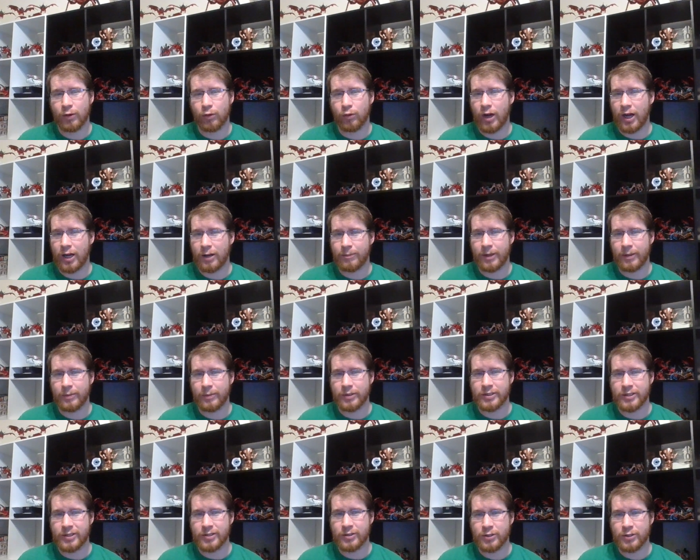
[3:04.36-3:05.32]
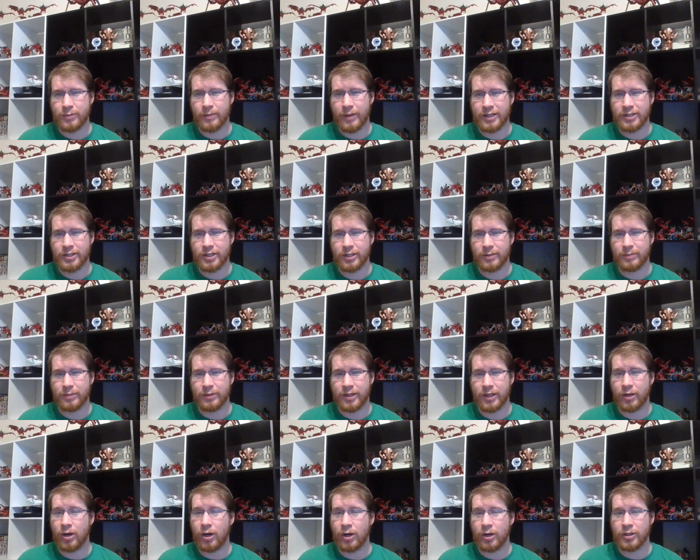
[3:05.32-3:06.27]
a rock, paper, scissors matchup.
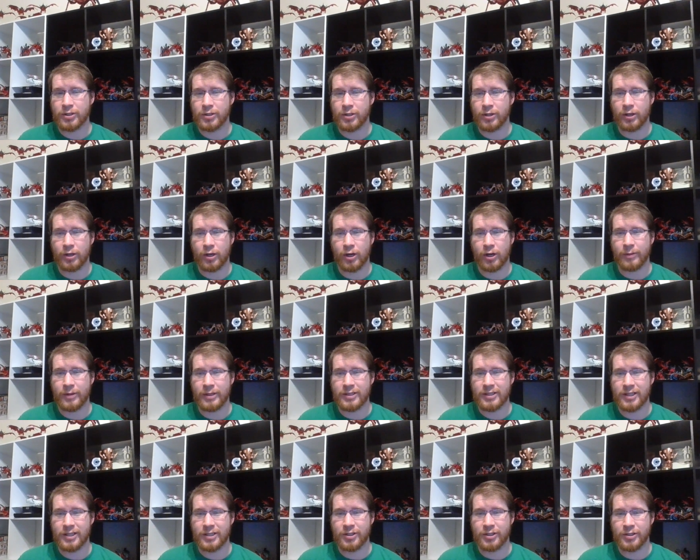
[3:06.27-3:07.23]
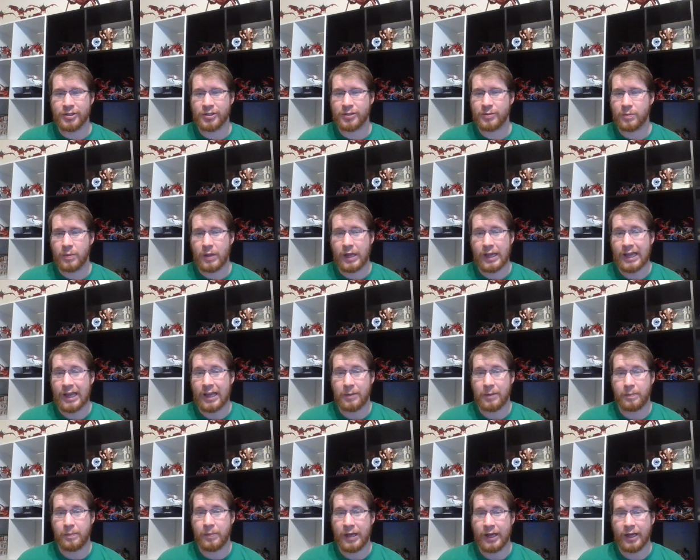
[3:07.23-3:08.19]
There are certain armies that just
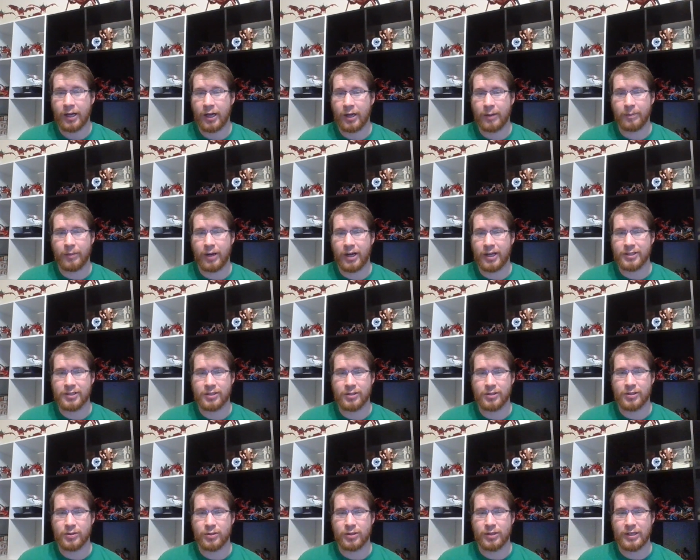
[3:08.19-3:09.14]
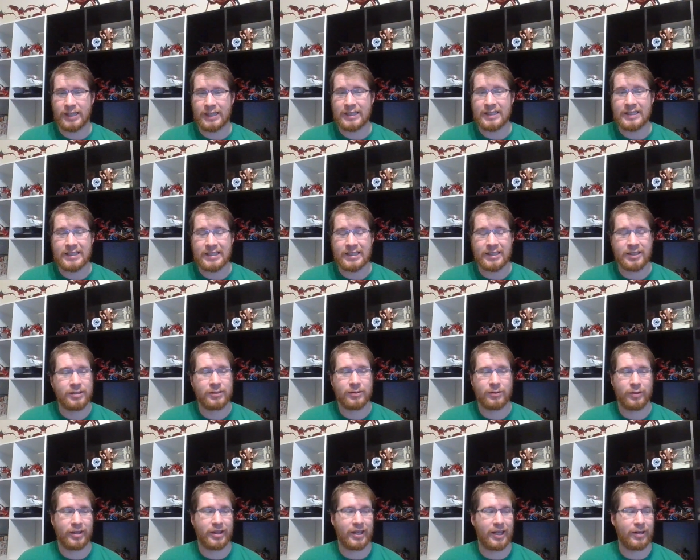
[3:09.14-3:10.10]
can pick up monsters easy
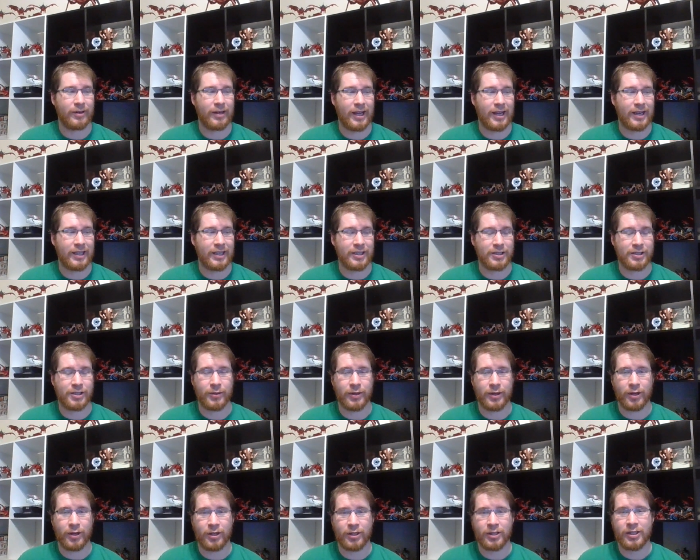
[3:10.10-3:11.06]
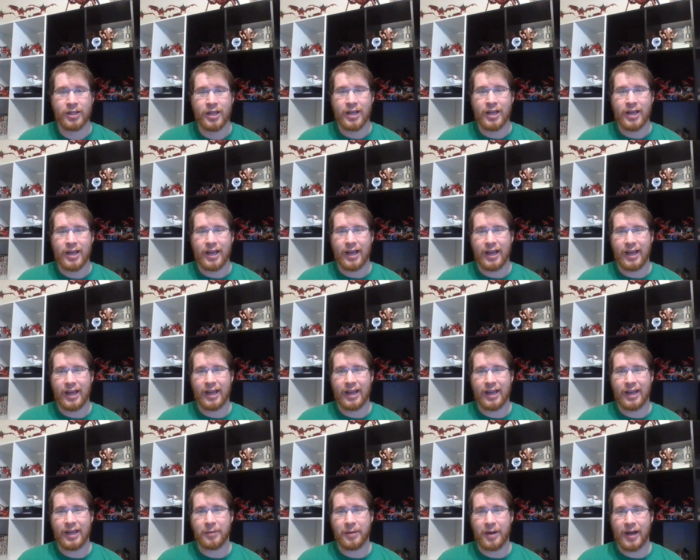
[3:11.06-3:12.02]
without any issue at all.
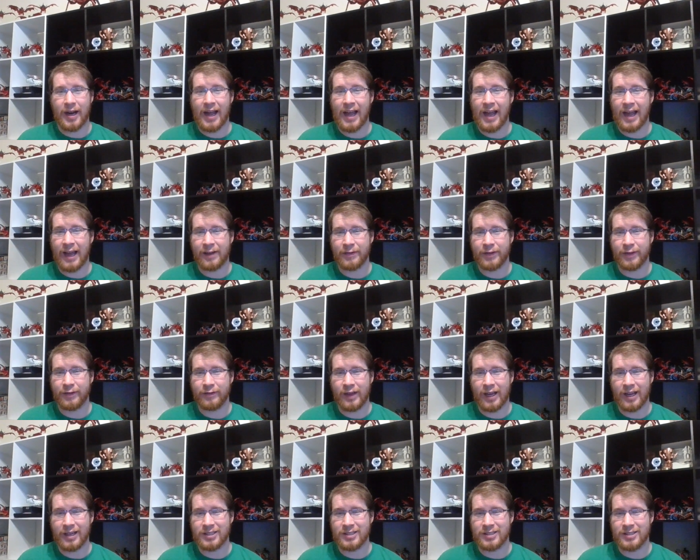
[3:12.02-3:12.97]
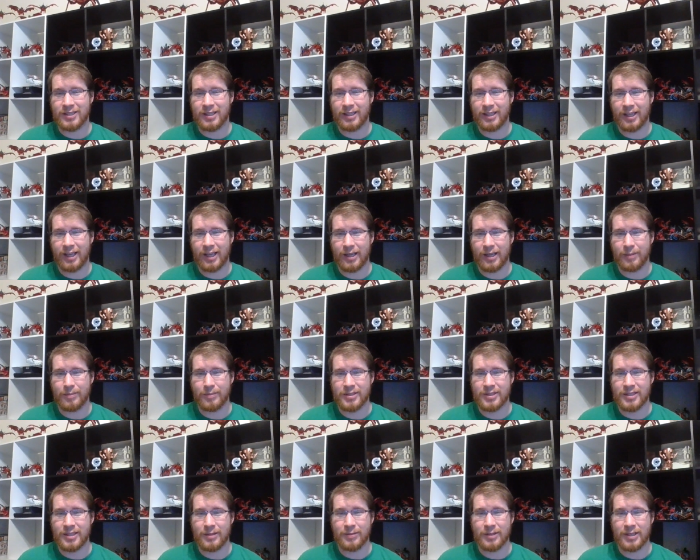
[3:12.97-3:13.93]
And about half the factions in the game
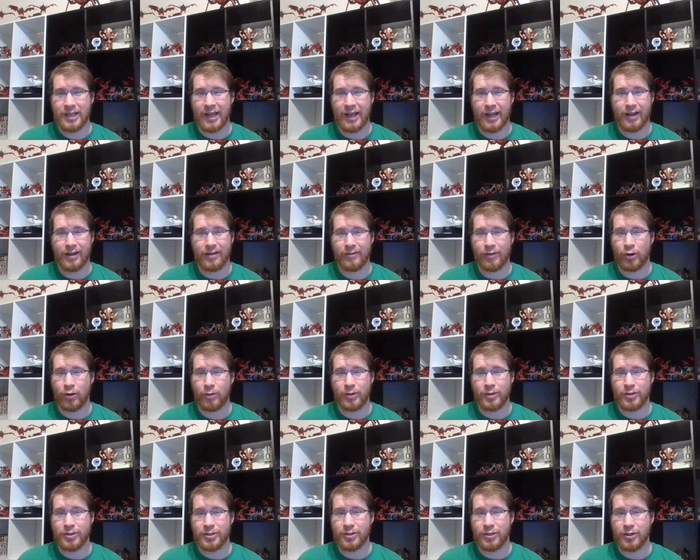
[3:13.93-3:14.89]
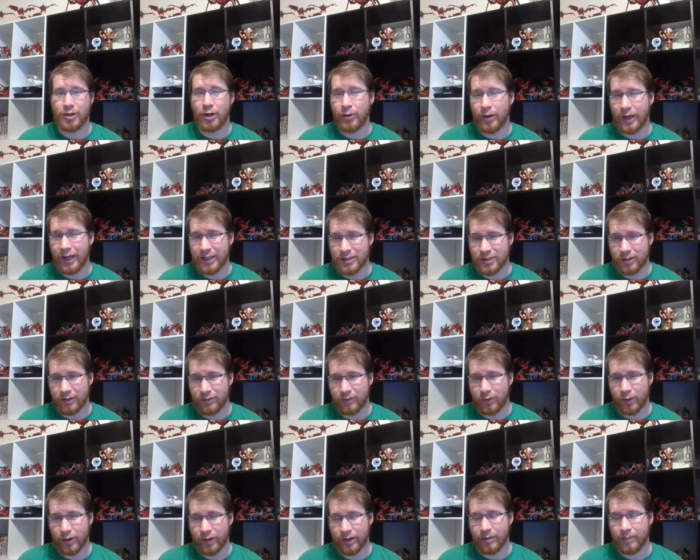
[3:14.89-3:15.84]
seem to have almost no answer
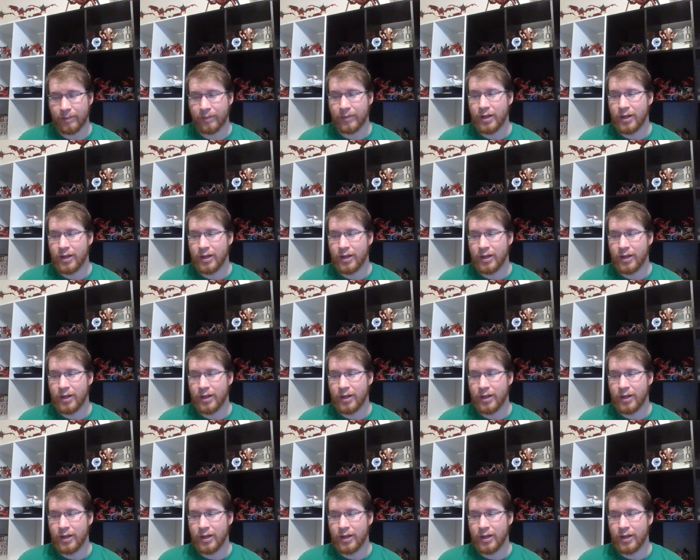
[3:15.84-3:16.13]
for them.